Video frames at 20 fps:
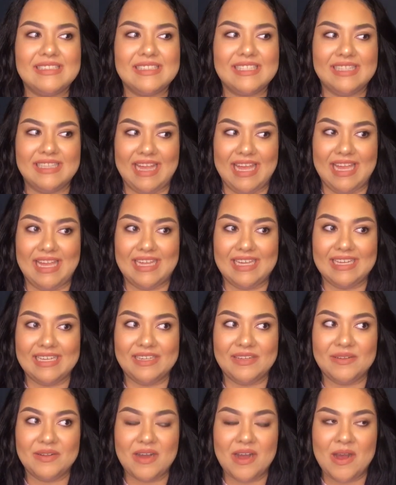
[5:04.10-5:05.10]
to like
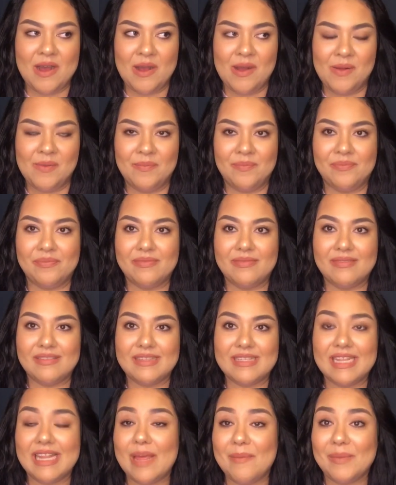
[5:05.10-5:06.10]

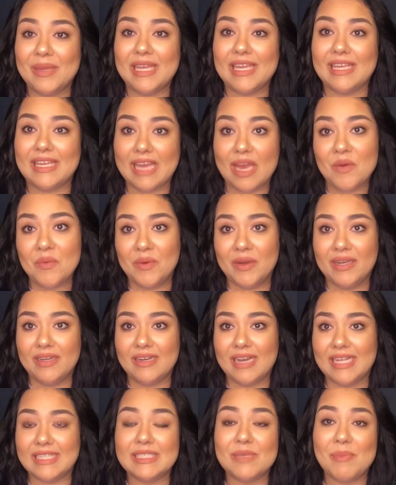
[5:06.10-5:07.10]
to let me get
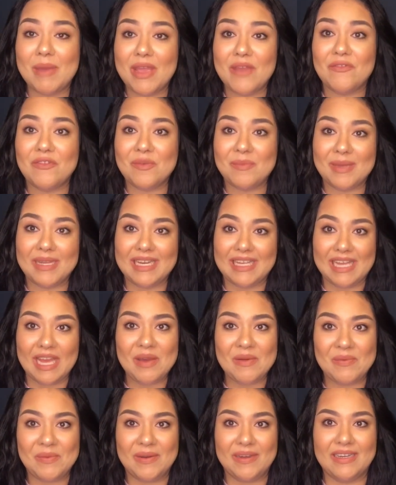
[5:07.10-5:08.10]
one, like to pay for me to
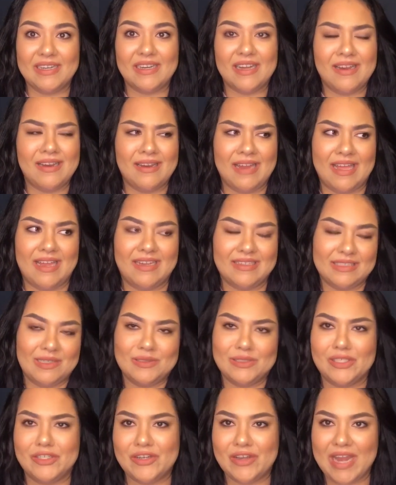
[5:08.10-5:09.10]
get one, like because I
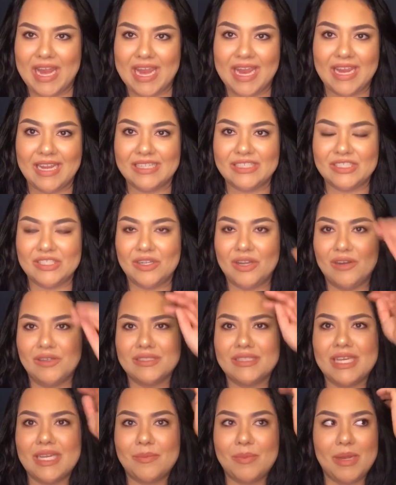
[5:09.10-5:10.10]
was underage. You know, I
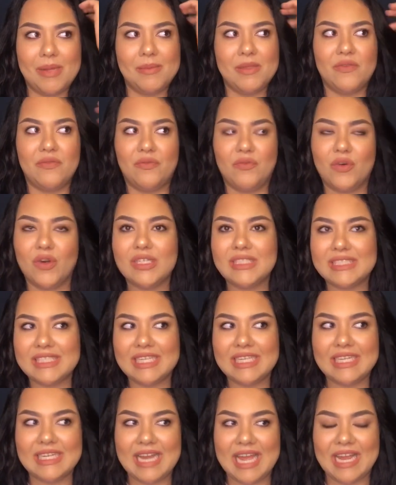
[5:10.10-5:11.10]
was like probably
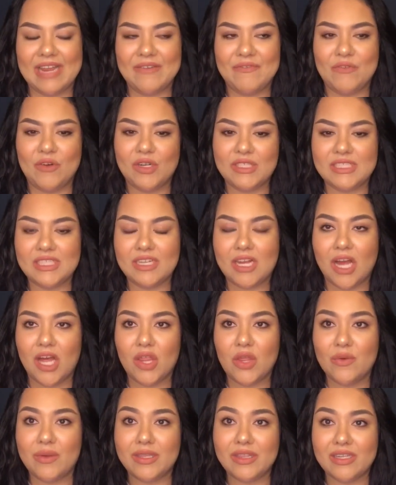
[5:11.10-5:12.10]
14, like 14
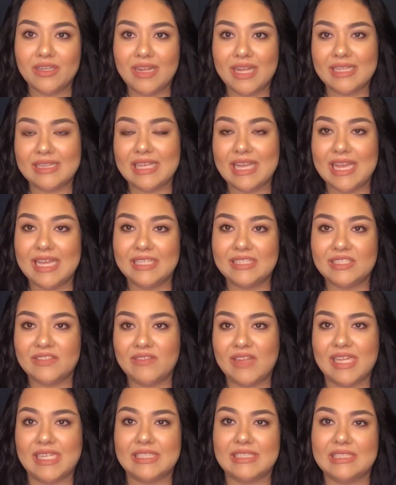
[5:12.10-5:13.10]
all the way through like the age
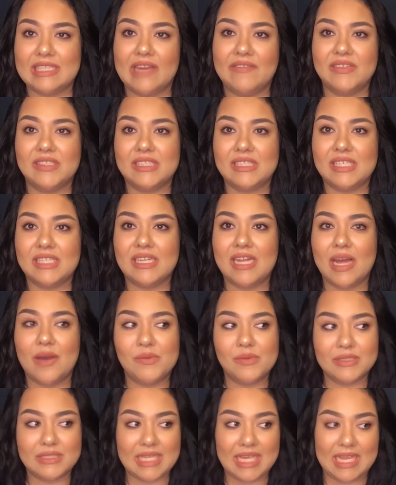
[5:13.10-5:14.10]
of like 17. I
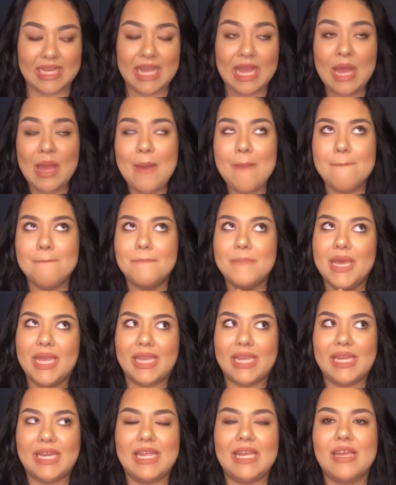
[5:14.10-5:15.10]
was like
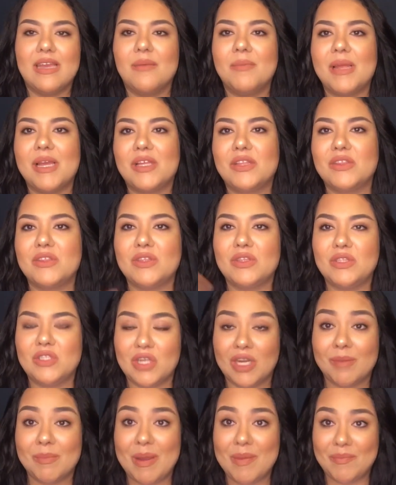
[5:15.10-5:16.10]
begging him, like
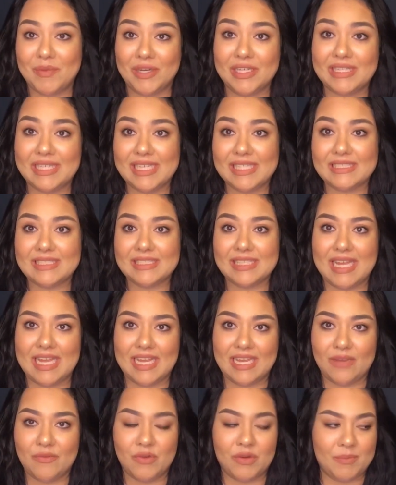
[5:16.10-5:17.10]
during my birthdays,
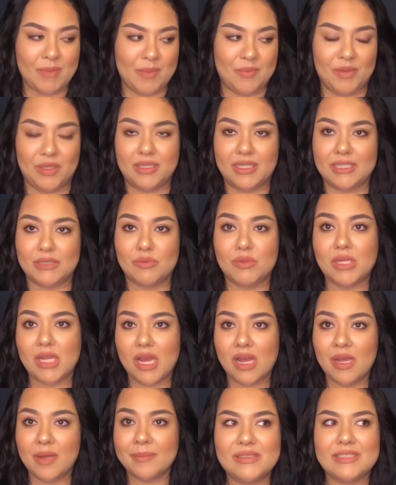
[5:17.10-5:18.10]
like when my birthdays would
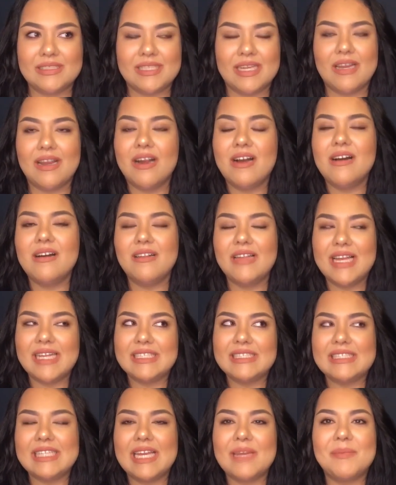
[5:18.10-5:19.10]
come, just like, oh, like
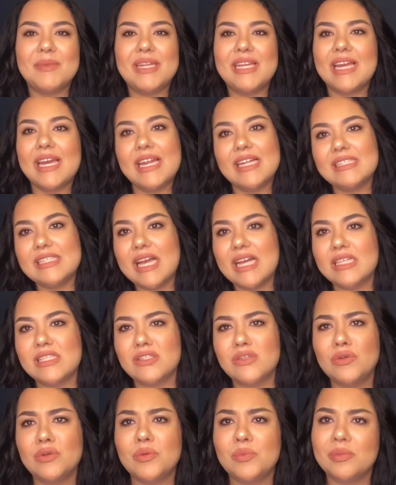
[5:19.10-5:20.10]
just take me to get a
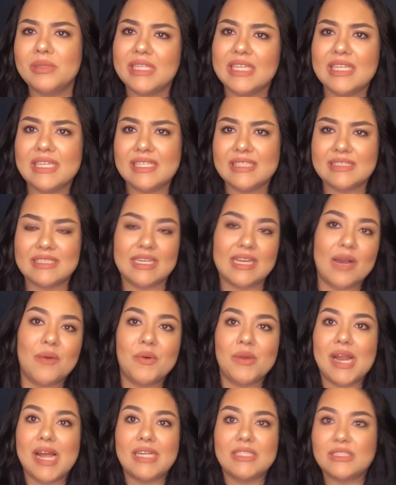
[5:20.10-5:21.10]
tattoo, please. Like I
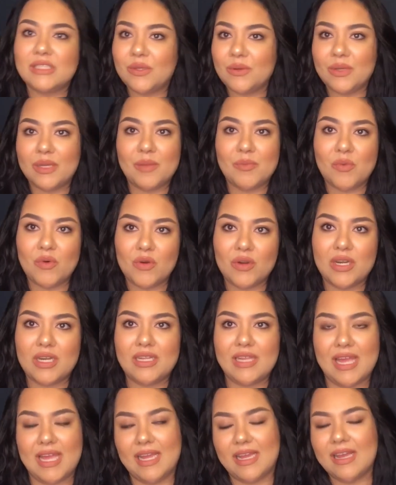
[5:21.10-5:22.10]
won't ask you
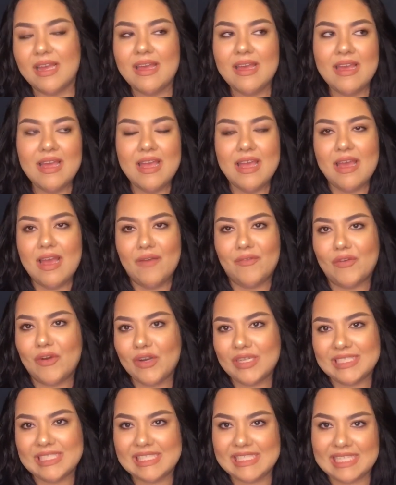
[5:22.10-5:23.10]
anymore. Like, of
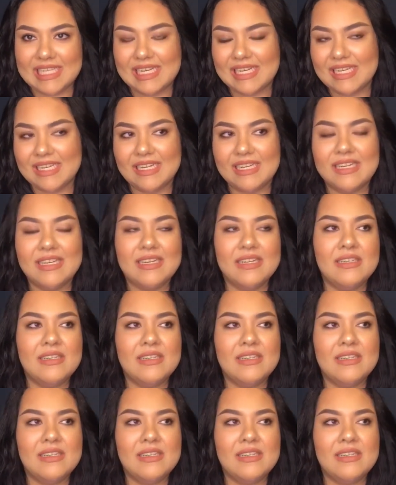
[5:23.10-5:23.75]
course he didn't.